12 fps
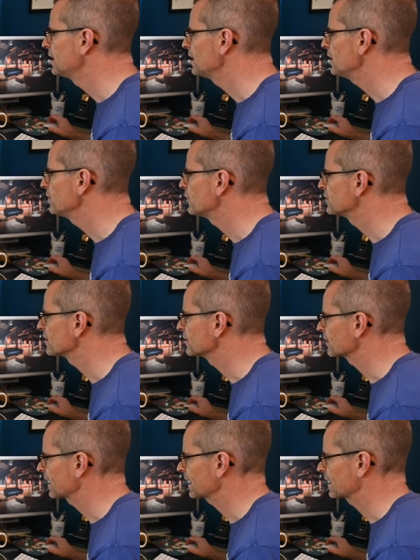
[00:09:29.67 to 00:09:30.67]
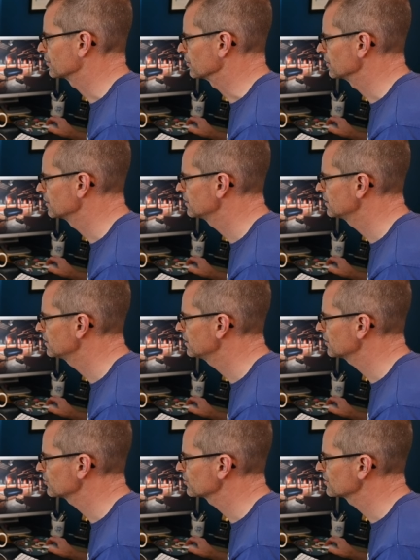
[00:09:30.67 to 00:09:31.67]
Even if it doesn't look accurate,
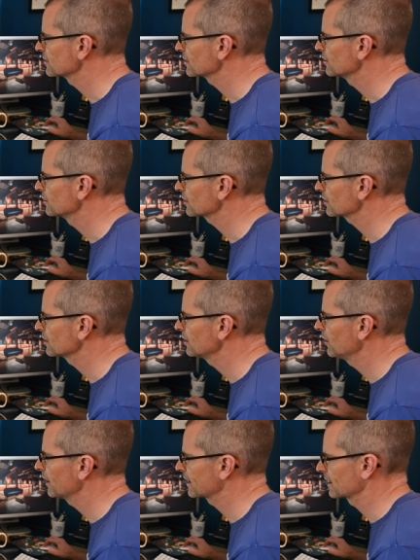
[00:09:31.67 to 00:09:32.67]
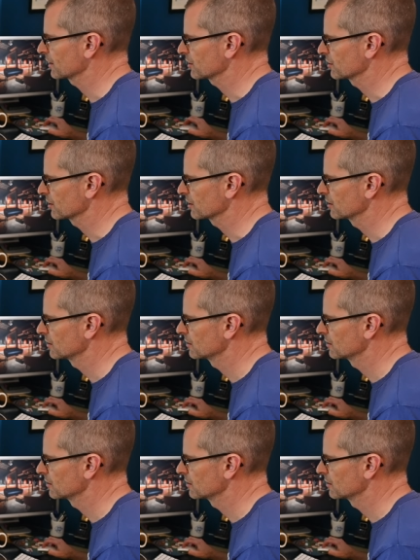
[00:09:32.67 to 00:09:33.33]
as long as it doesn't look eye-catching,